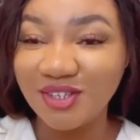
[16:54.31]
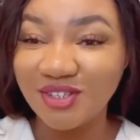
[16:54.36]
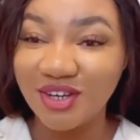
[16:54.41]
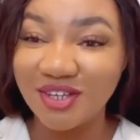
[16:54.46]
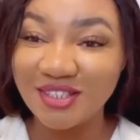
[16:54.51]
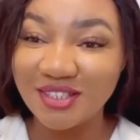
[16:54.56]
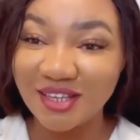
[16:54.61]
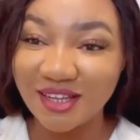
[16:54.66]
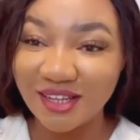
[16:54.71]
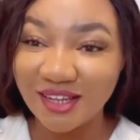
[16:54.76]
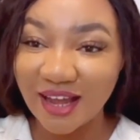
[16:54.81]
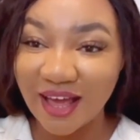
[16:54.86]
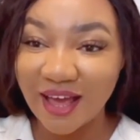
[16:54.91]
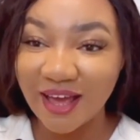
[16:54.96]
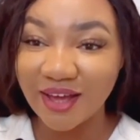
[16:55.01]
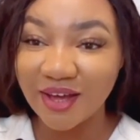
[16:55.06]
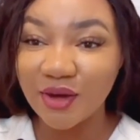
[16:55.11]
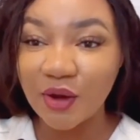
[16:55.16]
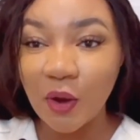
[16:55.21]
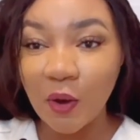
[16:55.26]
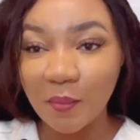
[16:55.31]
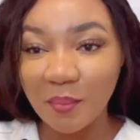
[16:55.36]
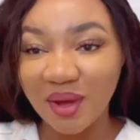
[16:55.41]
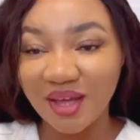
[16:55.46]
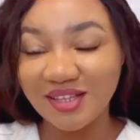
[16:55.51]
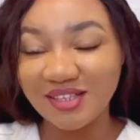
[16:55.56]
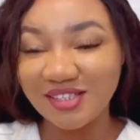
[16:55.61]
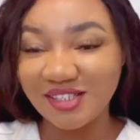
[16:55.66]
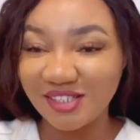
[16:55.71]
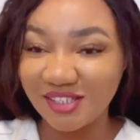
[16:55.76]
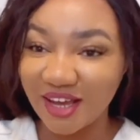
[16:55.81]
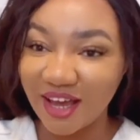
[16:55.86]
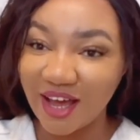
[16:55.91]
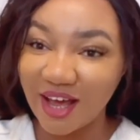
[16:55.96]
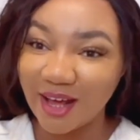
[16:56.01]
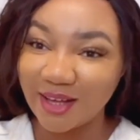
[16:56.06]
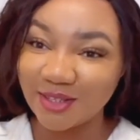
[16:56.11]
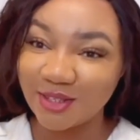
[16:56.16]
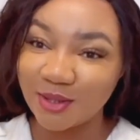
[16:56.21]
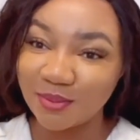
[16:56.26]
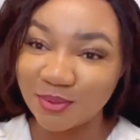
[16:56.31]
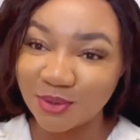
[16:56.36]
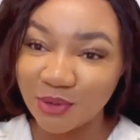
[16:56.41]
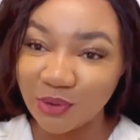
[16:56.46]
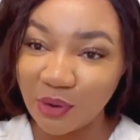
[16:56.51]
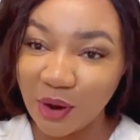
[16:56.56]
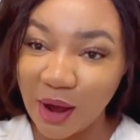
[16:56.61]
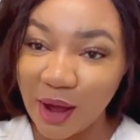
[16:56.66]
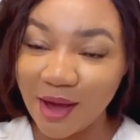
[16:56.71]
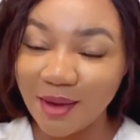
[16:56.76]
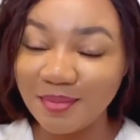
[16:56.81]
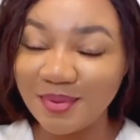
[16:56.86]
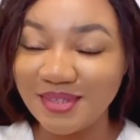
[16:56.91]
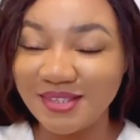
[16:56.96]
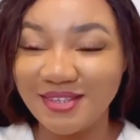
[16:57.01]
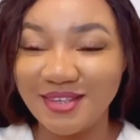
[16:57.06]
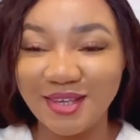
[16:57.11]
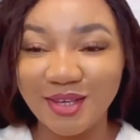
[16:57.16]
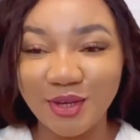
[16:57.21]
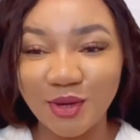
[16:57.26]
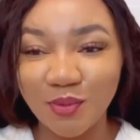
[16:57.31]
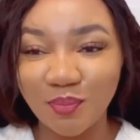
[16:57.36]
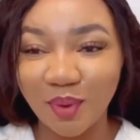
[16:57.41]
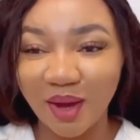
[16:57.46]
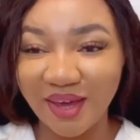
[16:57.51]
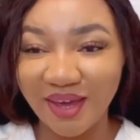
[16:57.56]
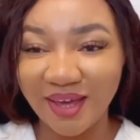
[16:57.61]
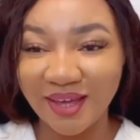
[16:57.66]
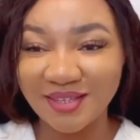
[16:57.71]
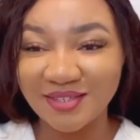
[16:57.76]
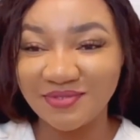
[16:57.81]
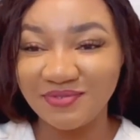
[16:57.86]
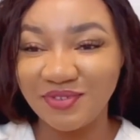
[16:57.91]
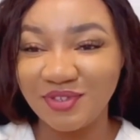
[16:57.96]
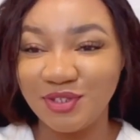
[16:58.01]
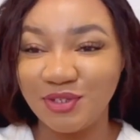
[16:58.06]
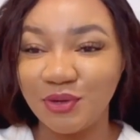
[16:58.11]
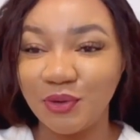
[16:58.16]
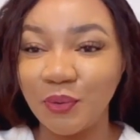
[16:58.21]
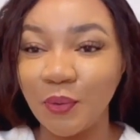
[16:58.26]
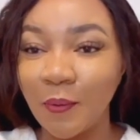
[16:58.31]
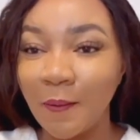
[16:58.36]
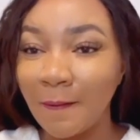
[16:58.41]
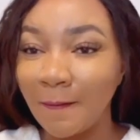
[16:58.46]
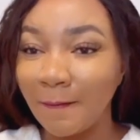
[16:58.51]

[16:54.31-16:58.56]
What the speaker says: Make sure to like, comment, share and subscribe. See you in my next video.